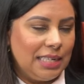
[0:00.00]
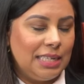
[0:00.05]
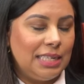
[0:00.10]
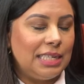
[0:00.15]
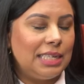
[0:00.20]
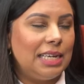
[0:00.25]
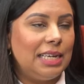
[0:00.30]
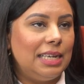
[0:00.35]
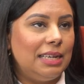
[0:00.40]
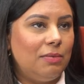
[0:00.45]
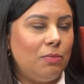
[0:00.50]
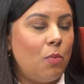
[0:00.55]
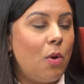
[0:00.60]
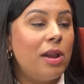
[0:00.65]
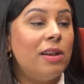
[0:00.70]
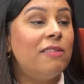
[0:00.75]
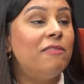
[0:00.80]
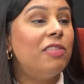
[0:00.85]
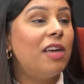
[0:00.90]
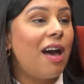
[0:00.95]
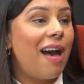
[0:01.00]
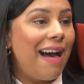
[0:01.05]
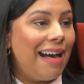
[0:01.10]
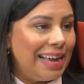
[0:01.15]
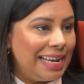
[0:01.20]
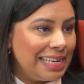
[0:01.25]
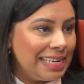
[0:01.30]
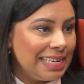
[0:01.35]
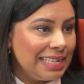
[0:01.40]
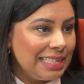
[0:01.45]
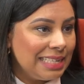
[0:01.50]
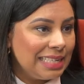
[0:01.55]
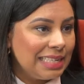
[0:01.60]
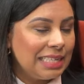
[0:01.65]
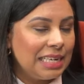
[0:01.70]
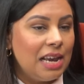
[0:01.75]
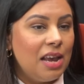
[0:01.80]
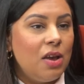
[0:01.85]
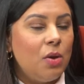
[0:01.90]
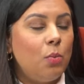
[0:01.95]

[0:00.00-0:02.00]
is eh, one of the highest.